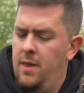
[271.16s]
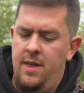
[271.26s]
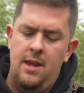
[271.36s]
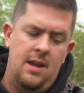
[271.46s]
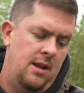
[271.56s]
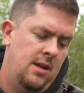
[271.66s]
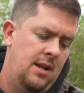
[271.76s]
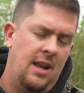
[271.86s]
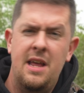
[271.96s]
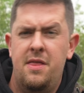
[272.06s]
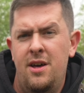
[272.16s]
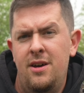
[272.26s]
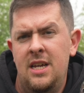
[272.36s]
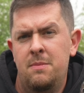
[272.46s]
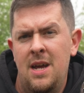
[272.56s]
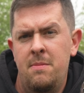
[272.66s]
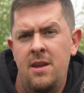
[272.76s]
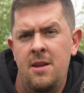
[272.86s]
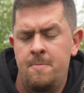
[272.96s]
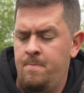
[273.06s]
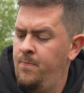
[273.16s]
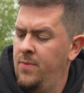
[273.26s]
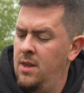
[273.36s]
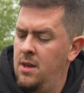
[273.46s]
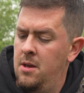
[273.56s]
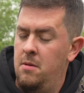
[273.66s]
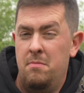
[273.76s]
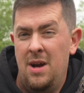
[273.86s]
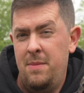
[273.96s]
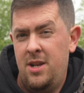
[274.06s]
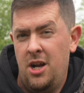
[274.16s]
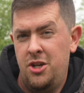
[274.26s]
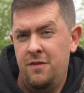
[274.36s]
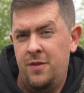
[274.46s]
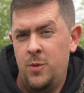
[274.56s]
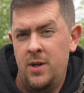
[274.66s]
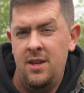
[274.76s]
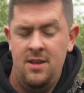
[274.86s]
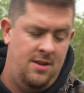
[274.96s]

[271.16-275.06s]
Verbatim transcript: we thinking? Late 30s maybe? Maybe touching 40?